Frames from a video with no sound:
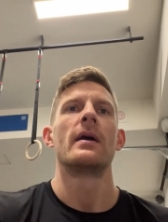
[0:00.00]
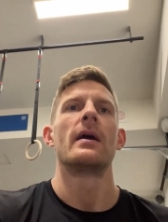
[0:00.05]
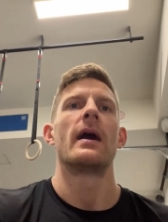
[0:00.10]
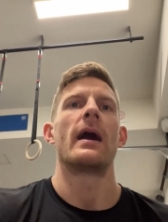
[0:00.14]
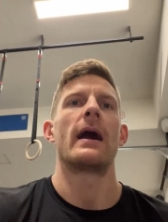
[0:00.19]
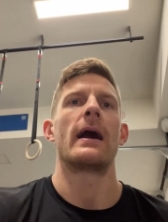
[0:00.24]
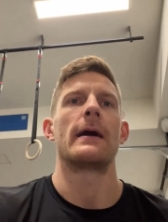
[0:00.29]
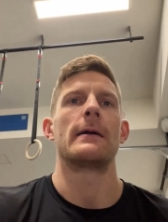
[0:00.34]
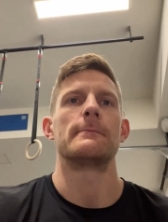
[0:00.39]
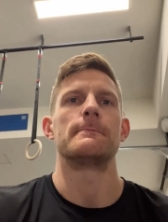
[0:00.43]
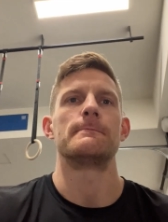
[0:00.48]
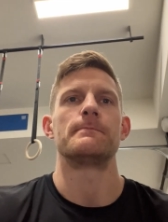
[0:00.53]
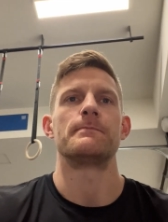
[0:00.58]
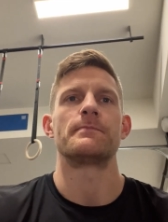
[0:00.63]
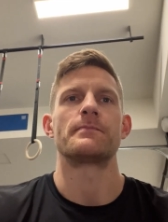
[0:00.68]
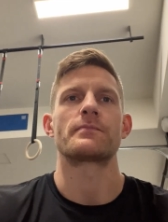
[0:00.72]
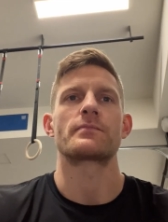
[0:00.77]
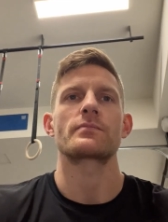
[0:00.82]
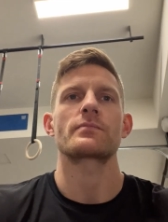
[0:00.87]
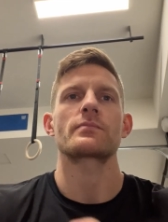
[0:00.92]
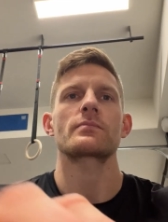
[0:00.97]

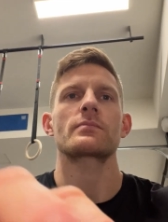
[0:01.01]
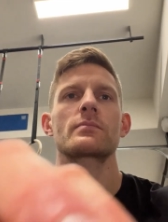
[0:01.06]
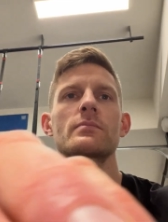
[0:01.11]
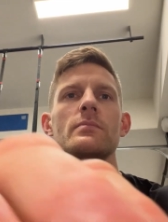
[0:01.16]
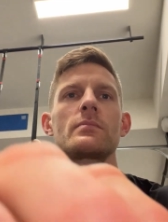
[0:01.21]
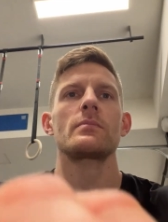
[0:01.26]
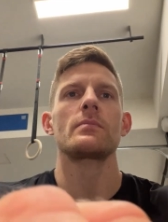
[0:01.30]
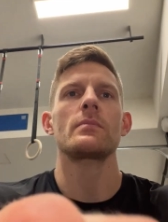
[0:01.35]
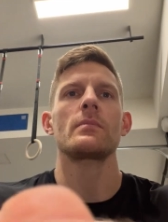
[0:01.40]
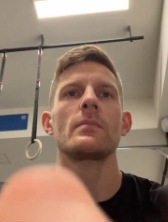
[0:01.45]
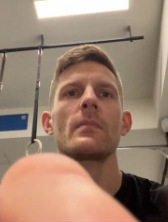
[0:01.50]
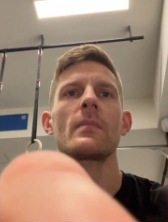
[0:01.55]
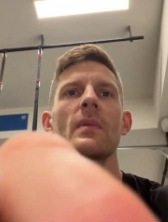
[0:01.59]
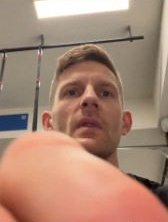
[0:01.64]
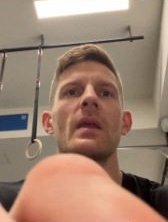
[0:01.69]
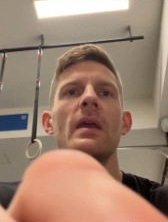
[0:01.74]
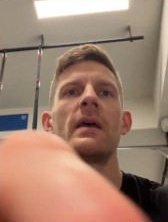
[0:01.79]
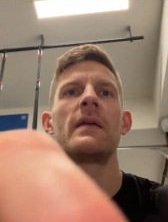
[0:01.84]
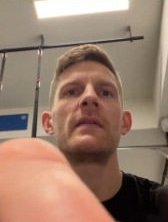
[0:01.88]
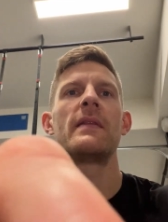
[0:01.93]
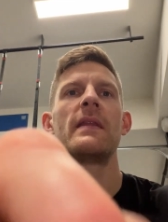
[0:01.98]
Um,
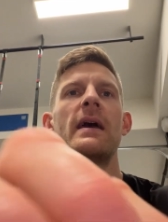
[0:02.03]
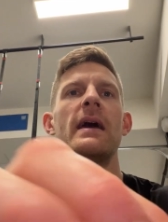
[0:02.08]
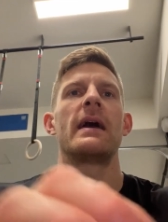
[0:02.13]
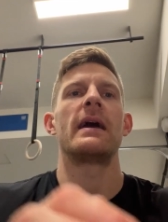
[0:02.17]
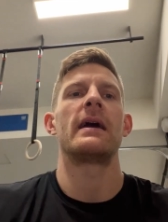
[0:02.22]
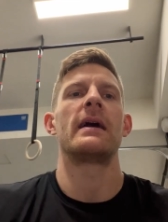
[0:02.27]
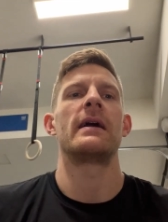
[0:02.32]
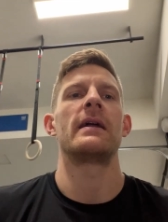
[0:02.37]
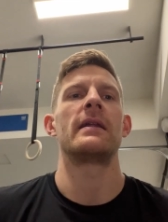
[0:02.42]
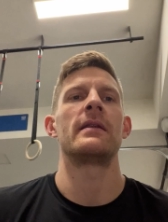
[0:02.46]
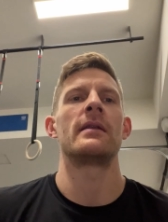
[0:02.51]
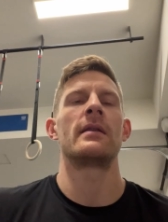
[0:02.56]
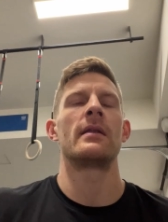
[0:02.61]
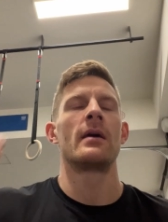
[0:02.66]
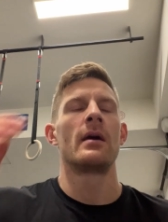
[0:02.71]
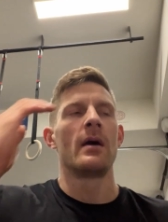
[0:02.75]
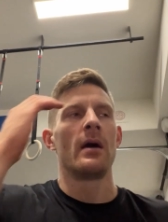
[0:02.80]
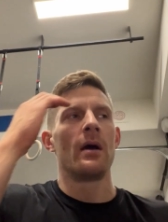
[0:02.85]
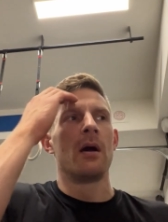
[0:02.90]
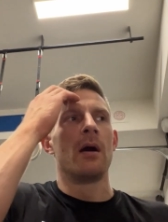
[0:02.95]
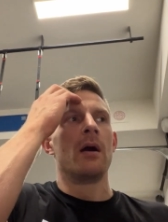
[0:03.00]
and then
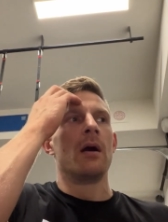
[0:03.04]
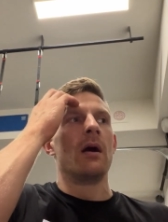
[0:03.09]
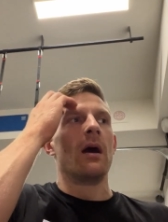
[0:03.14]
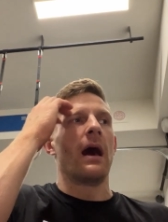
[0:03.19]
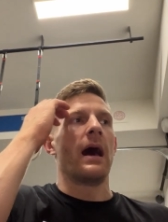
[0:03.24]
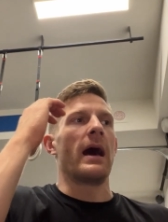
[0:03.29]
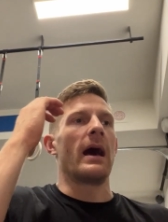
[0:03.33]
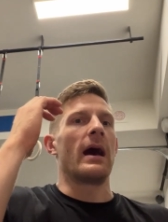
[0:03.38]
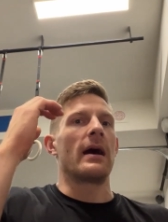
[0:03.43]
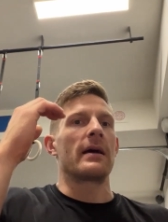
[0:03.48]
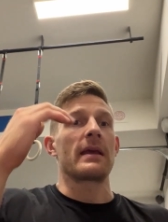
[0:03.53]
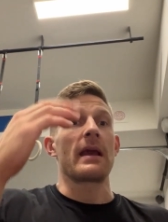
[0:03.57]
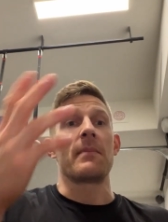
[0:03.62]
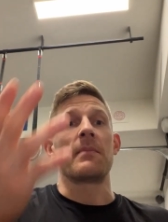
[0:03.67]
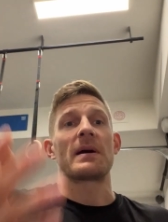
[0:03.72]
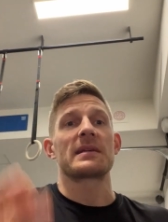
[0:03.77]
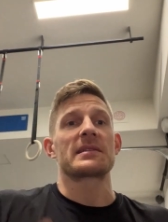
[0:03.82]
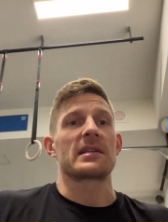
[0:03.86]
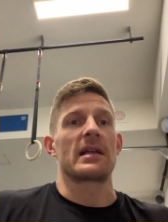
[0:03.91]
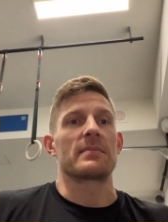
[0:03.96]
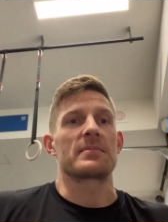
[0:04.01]
uh, yeah,
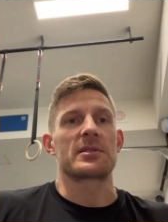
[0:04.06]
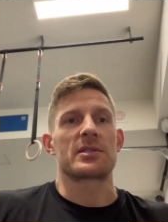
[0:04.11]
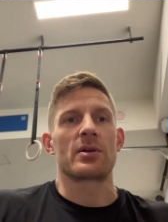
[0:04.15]
muscle ups.